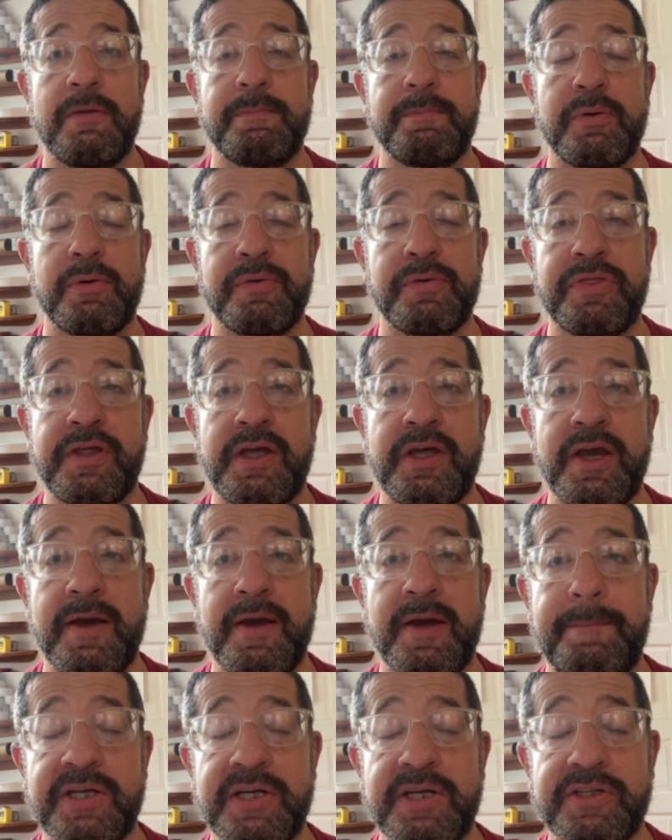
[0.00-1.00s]
both the
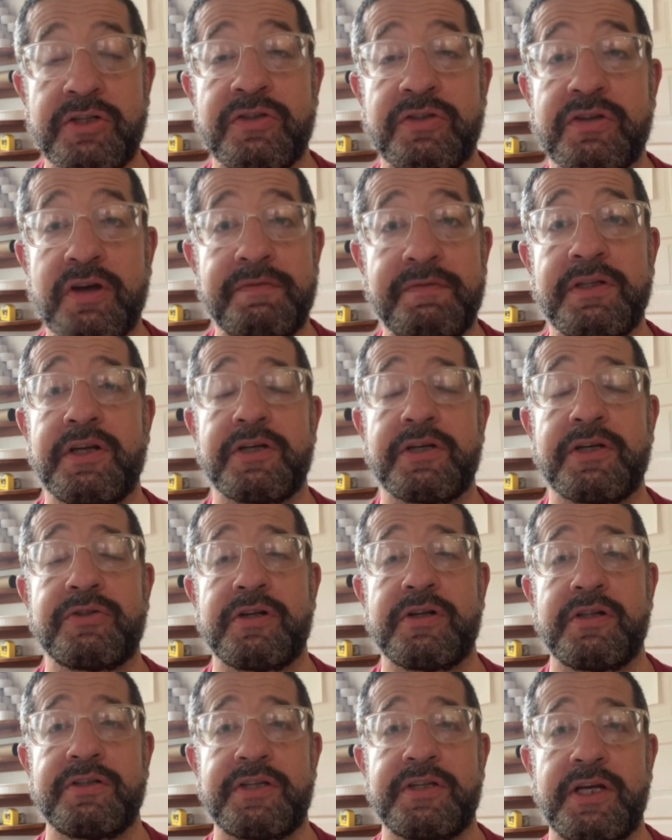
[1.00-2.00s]
ambitions of
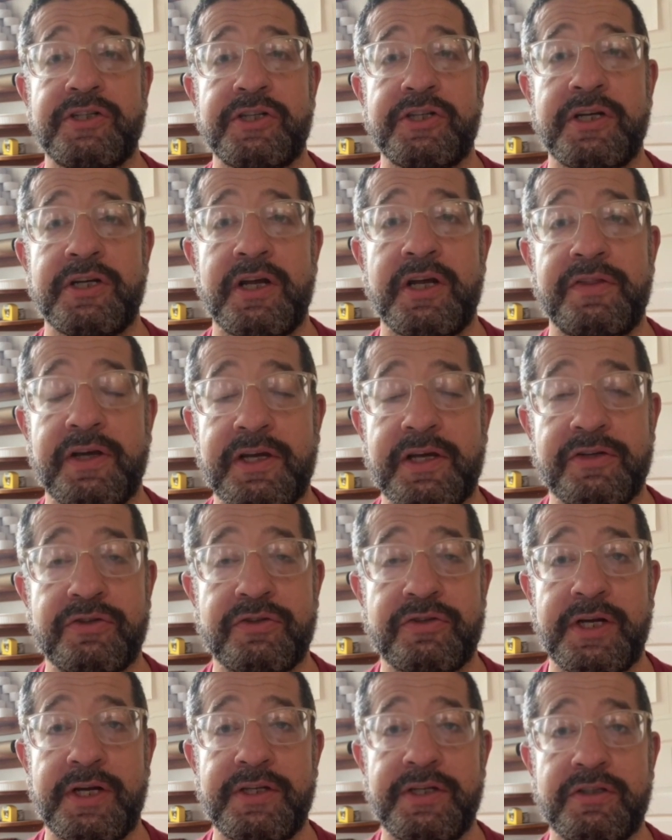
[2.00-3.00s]
industrialization and the
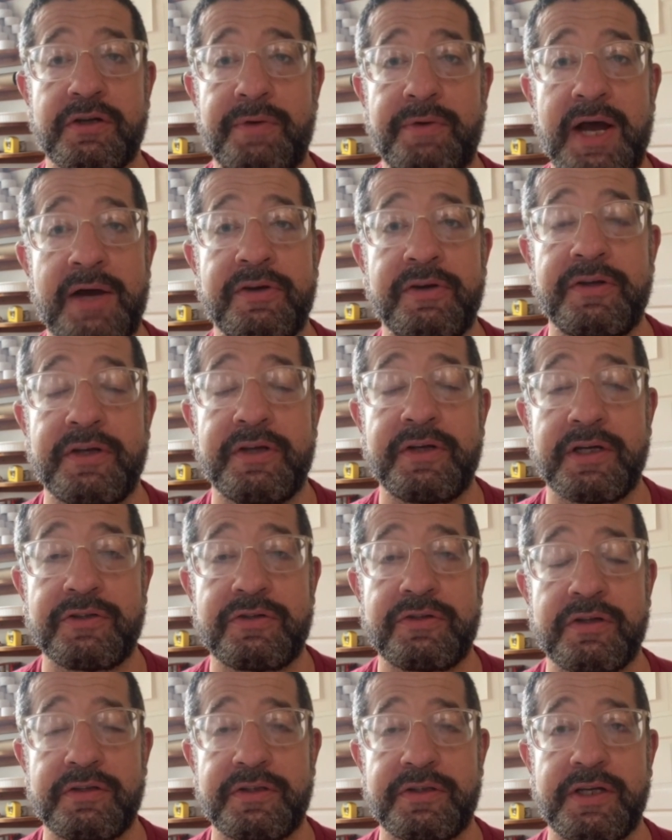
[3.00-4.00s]
constraints around
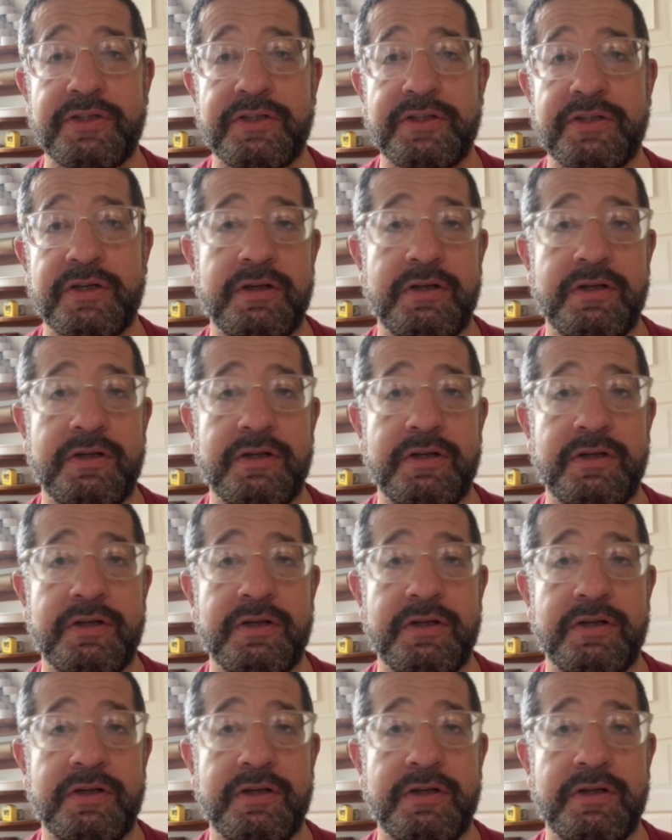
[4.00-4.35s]
industrialization.